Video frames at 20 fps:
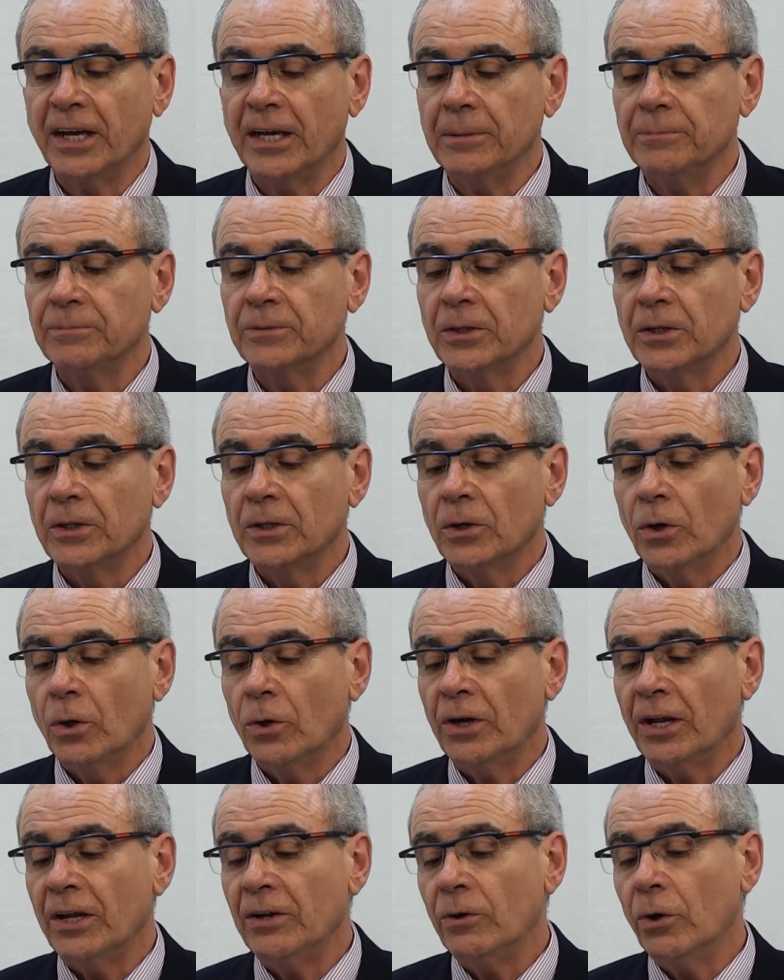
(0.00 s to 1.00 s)
time,
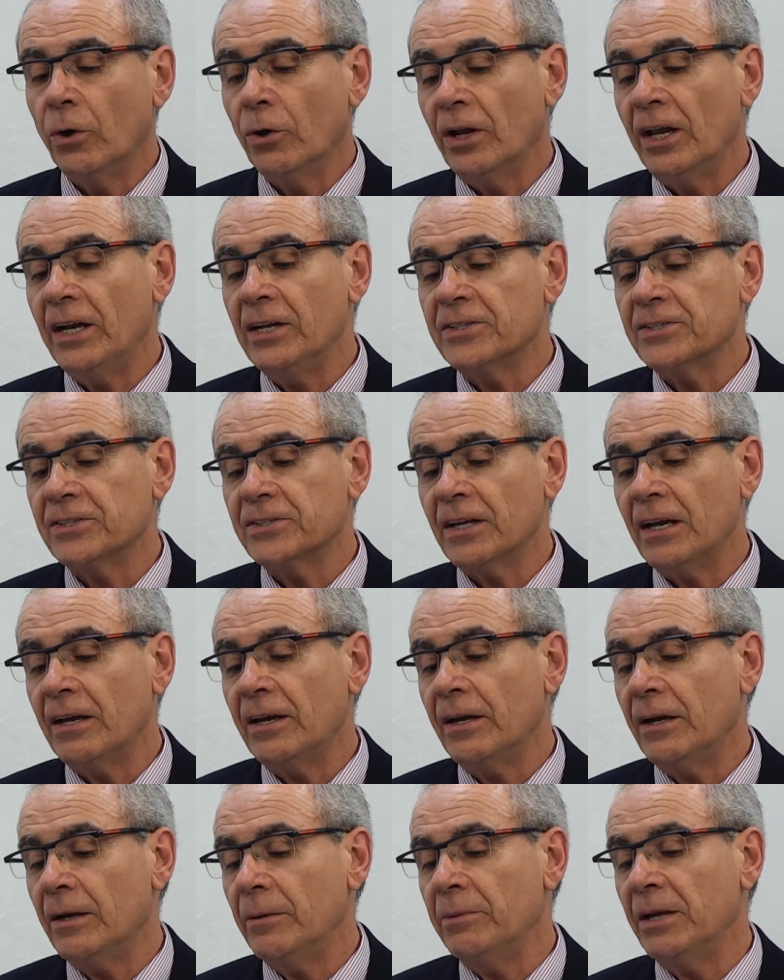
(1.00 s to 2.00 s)
or else
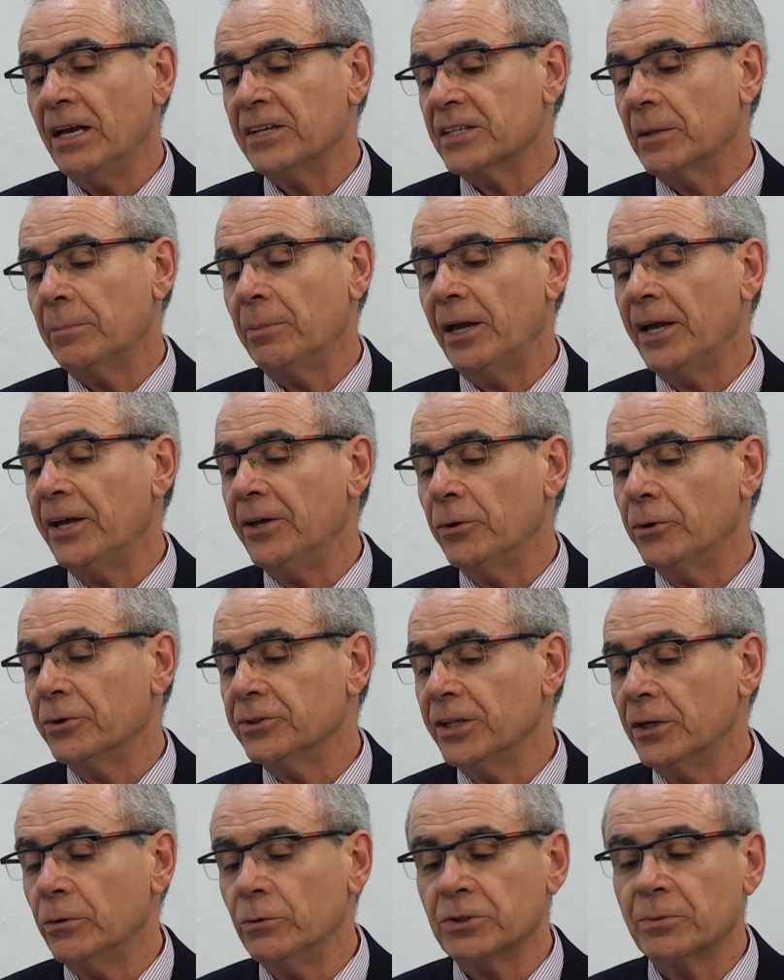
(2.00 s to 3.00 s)
a supplier
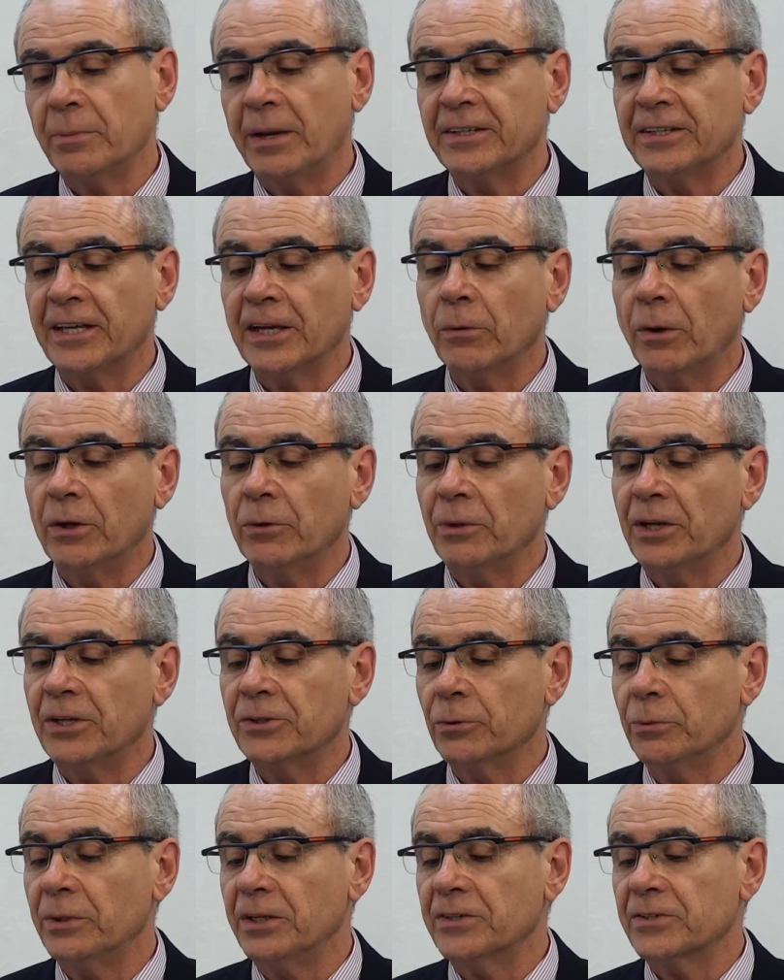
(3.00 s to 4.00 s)
order, which may take 1
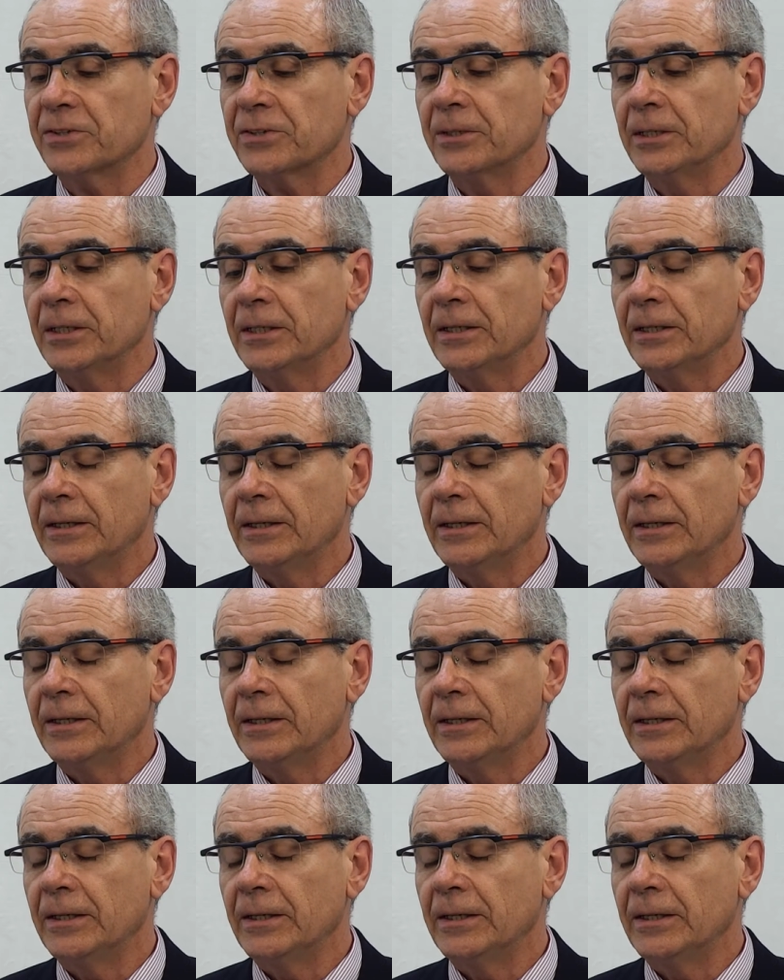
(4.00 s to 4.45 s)
week, 2 weeks.